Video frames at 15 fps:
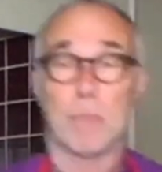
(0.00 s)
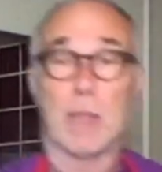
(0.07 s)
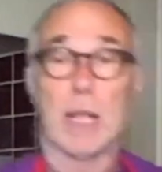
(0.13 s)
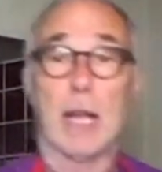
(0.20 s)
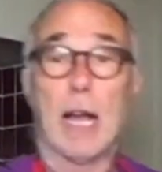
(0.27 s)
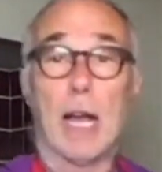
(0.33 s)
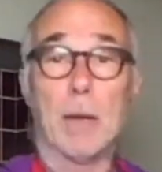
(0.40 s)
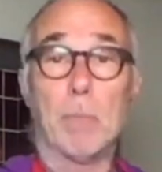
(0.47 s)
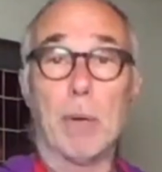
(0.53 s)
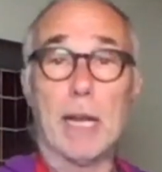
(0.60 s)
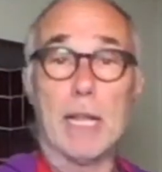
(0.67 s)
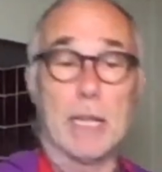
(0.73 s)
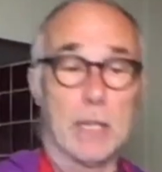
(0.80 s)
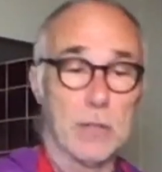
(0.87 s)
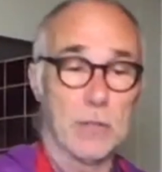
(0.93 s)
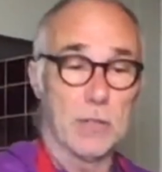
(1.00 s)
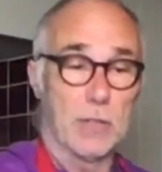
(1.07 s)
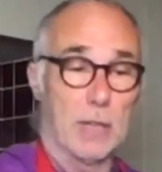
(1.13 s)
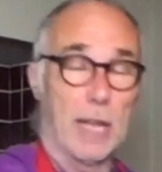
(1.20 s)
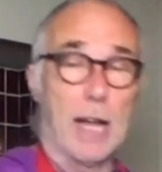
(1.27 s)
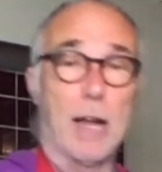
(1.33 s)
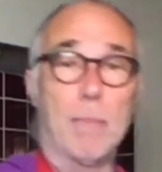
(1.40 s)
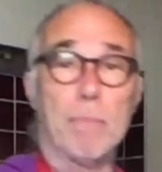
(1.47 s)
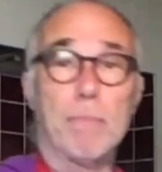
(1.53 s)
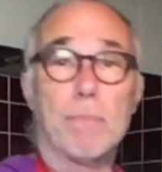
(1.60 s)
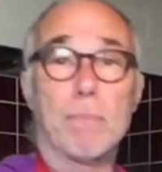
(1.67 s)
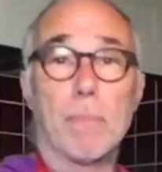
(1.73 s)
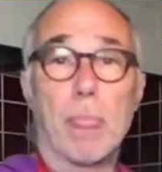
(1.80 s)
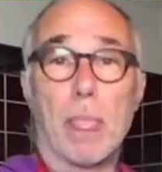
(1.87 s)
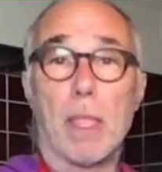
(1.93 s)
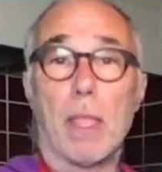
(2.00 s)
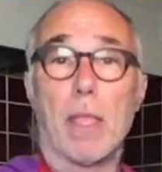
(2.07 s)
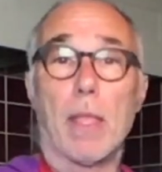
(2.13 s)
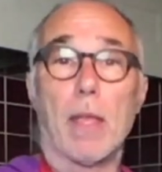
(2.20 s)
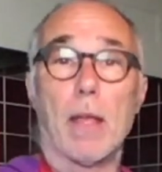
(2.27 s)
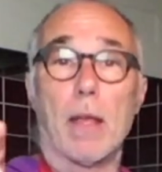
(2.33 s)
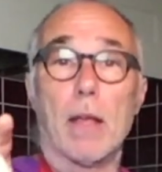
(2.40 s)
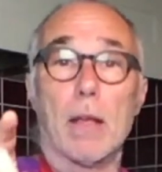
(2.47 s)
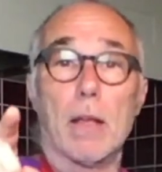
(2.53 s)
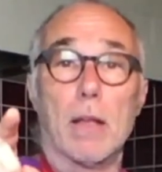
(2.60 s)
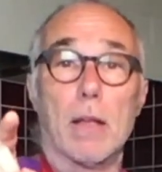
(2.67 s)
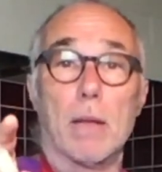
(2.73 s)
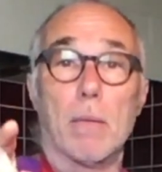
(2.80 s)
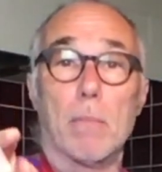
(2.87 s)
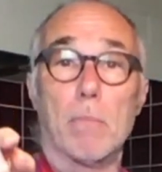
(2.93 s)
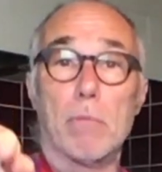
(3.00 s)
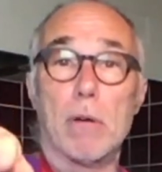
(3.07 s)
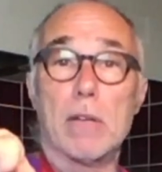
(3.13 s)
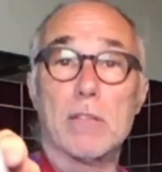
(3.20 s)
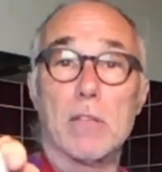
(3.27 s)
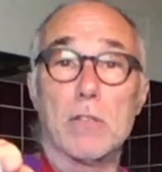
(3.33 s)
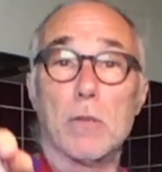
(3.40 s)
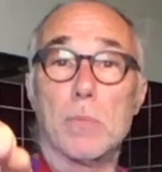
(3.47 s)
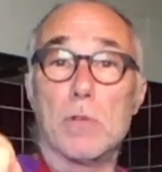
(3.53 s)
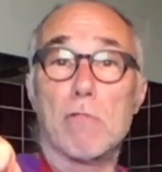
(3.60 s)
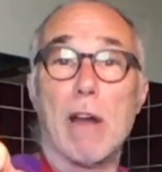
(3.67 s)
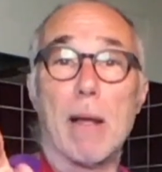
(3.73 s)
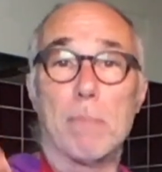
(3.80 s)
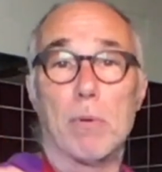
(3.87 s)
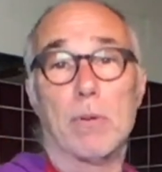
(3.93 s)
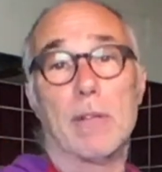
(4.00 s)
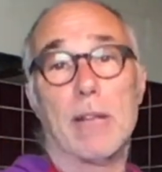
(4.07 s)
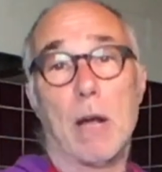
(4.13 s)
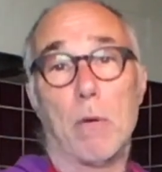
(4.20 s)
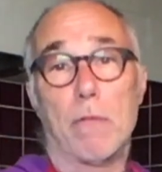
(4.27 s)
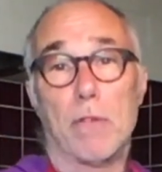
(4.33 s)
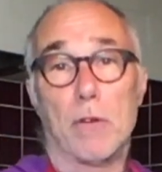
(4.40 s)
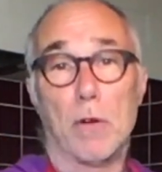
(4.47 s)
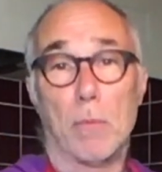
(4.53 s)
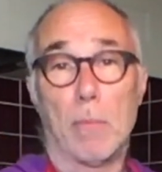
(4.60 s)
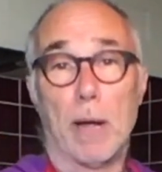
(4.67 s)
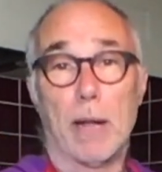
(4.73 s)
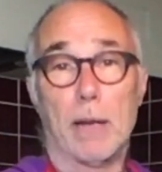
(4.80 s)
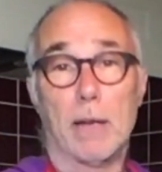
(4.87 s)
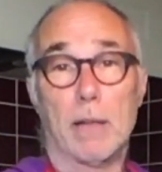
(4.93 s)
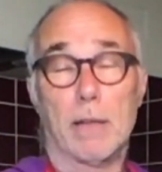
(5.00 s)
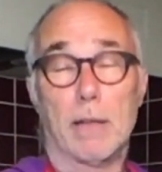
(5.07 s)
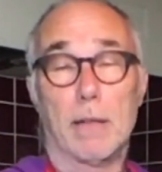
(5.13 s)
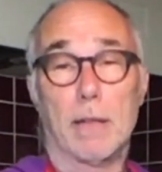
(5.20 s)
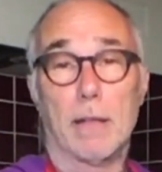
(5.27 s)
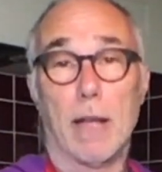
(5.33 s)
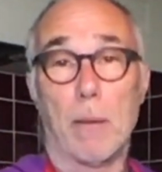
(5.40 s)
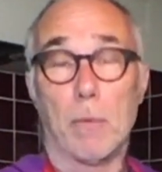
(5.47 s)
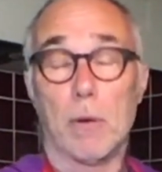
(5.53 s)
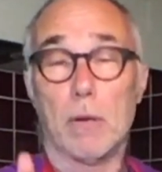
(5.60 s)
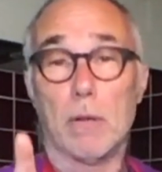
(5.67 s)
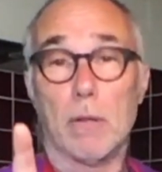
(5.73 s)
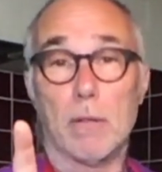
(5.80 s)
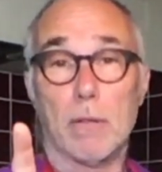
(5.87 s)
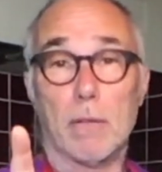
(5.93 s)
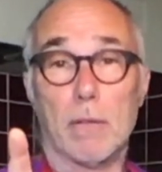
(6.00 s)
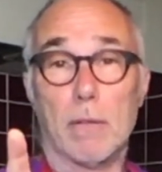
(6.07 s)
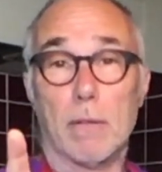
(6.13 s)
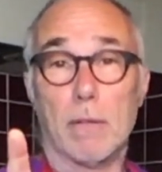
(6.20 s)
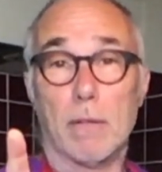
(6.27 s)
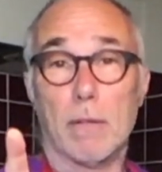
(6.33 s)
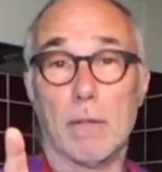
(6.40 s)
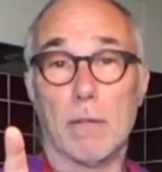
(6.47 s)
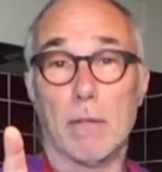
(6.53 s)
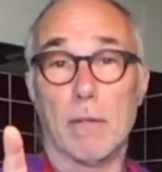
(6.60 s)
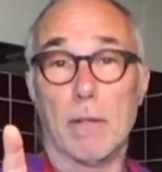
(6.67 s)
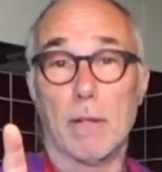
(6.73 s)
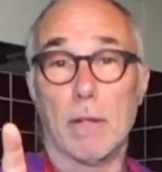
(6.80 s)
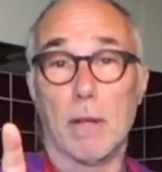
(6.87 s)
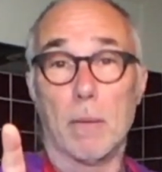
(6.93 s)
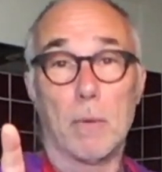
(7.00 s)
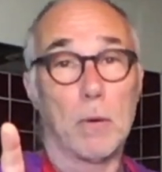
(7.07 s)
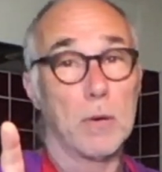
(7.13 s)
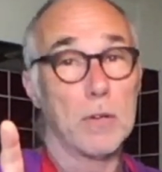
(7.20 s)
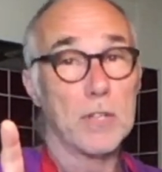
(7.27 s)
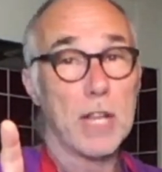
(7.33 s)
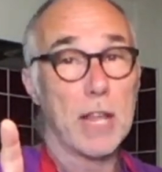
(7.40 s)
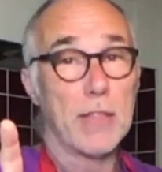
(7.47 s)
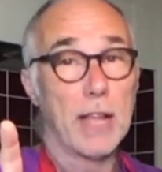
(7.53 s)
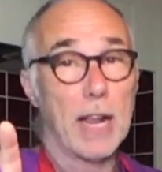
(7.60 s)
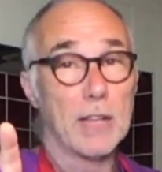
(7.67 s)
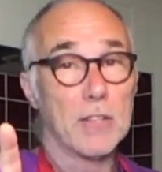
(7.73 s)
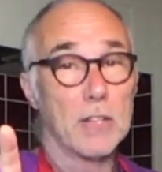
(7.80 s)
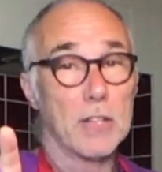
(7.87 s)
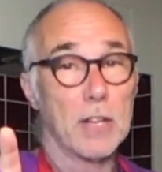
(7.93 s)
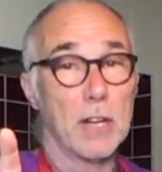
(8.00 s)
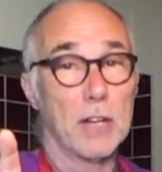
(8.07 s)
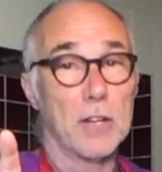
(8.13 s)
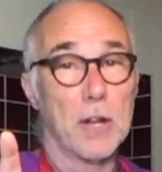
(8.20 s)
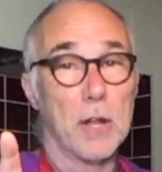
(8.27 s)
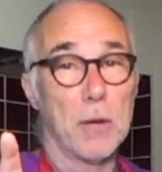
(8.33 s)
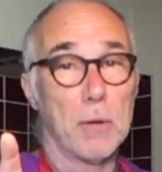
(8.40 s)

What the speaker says: And please press the subscribe button now if you don't mind. I'm not going to say anything else until you do.